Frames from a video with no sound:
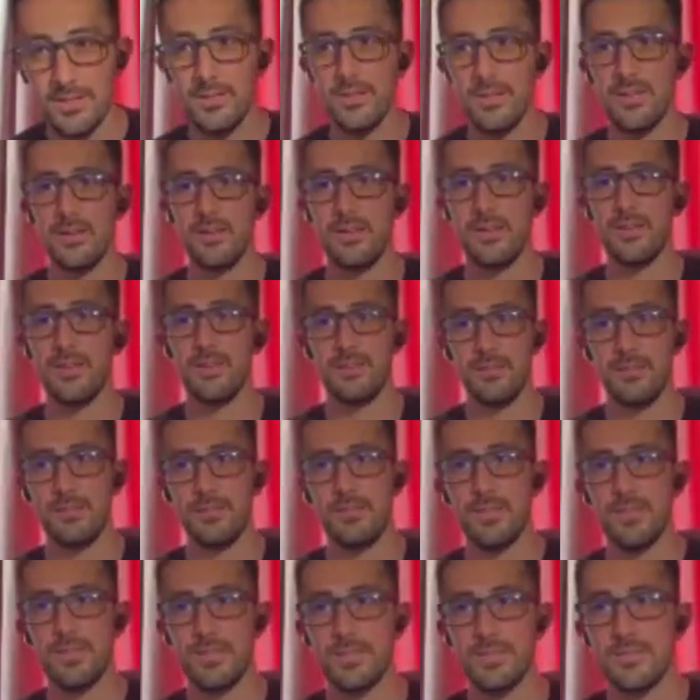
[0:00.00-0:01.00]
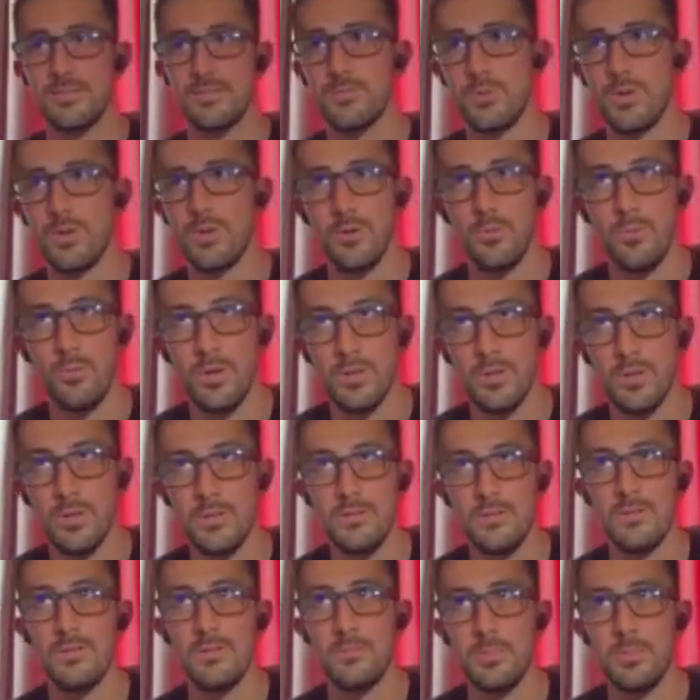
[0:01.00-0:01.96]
And that's what I want